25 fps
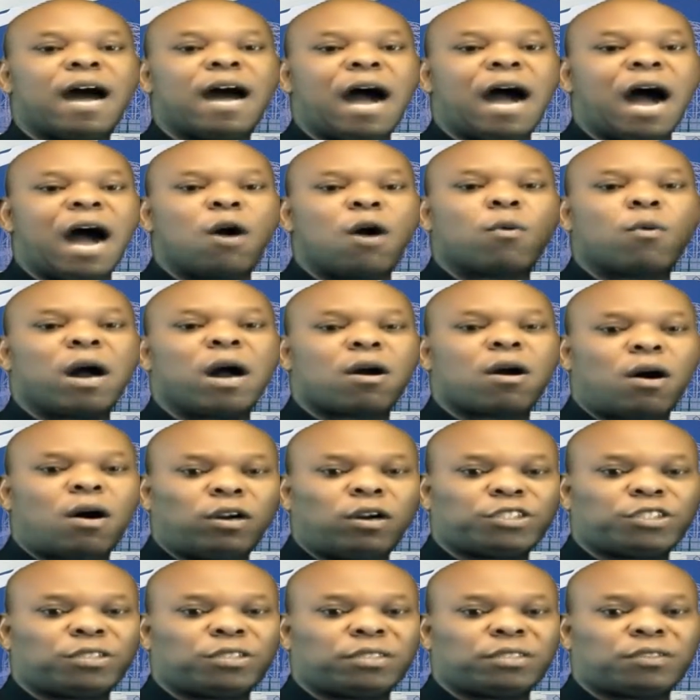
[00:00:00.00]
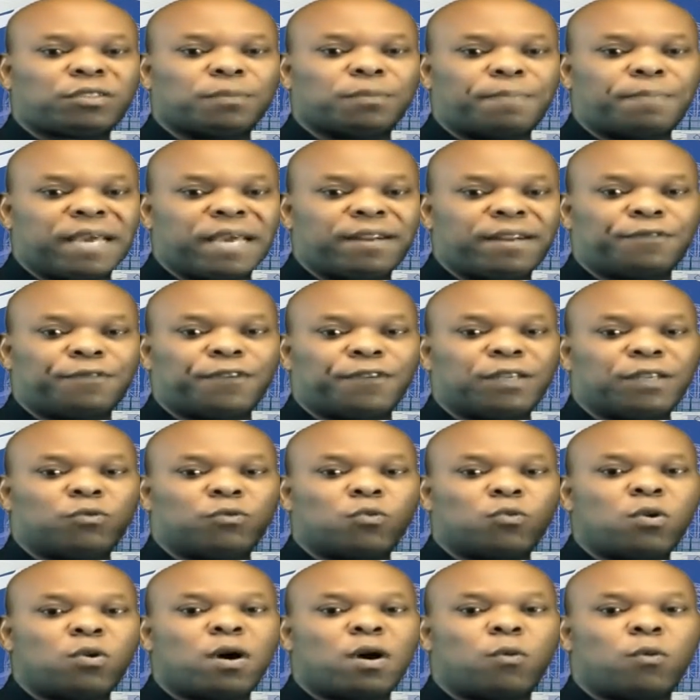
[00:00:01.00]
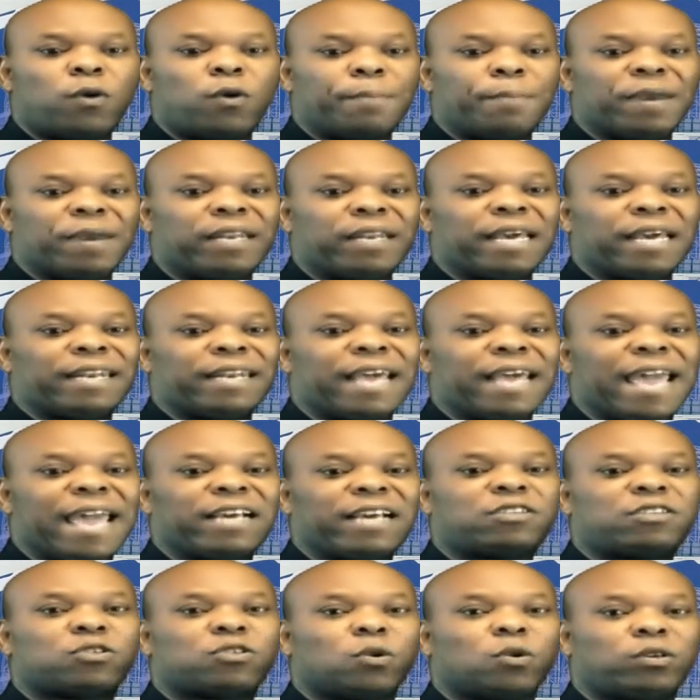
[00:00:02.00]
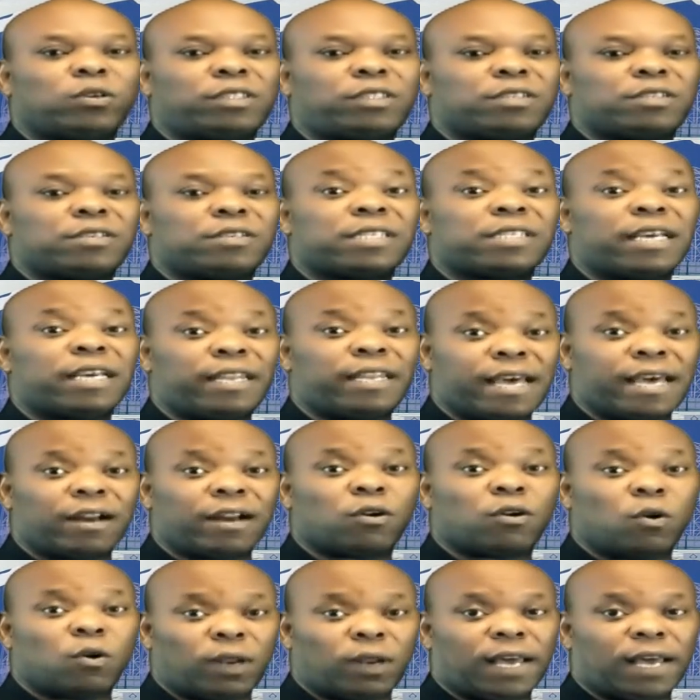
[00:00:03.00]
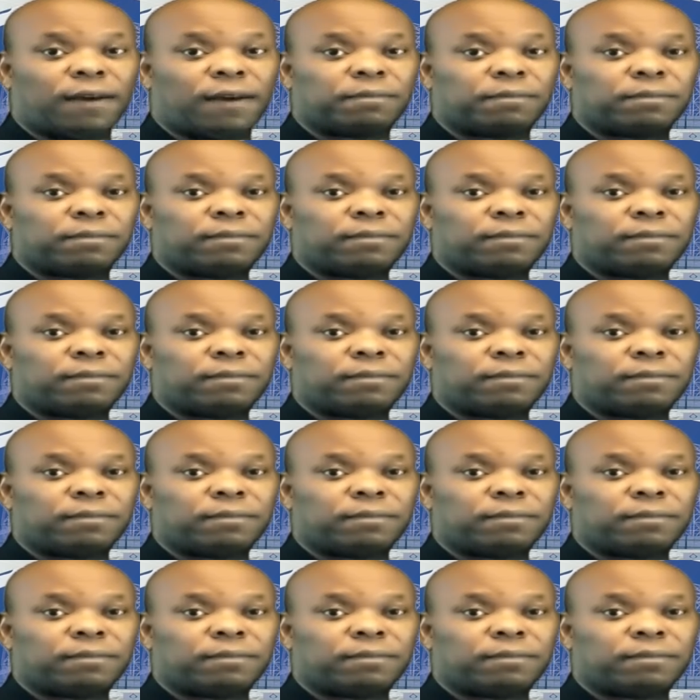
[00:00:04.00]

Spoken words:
Aquaculture to benefit rural women and ex-soldiers in Angola.